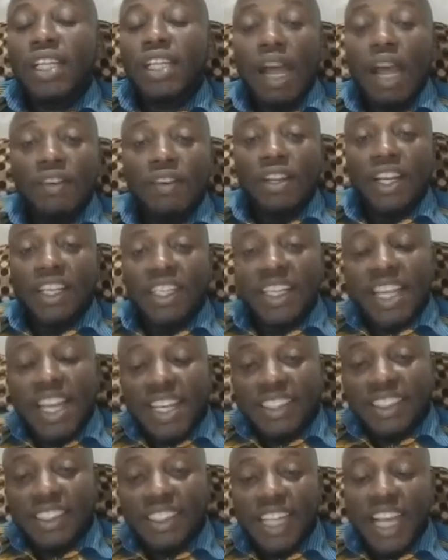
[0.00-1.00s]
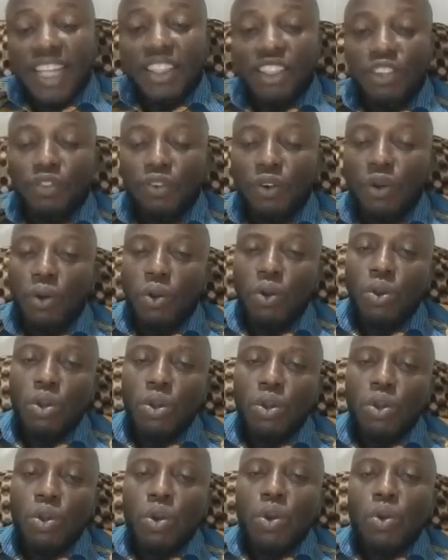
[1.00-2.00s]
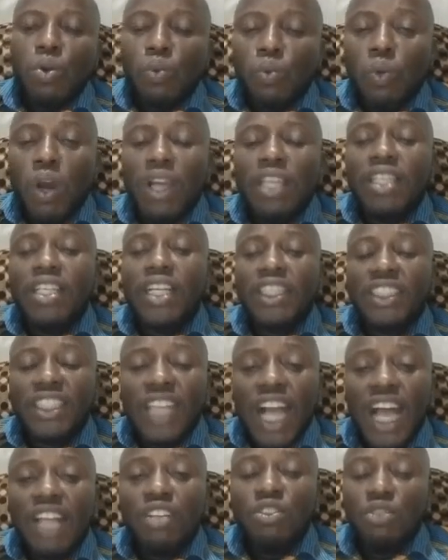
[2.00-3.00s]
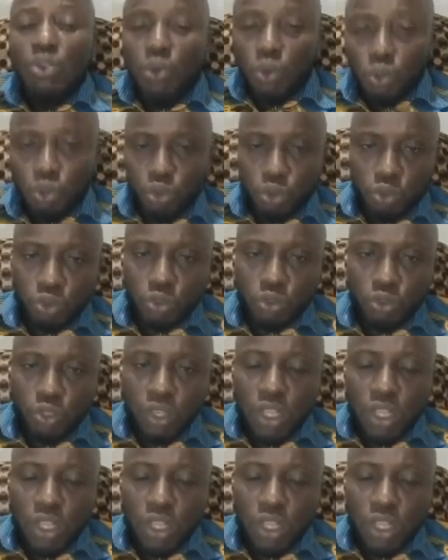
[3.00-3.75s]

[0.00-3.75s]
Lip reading: Now the K stands for what the child knows.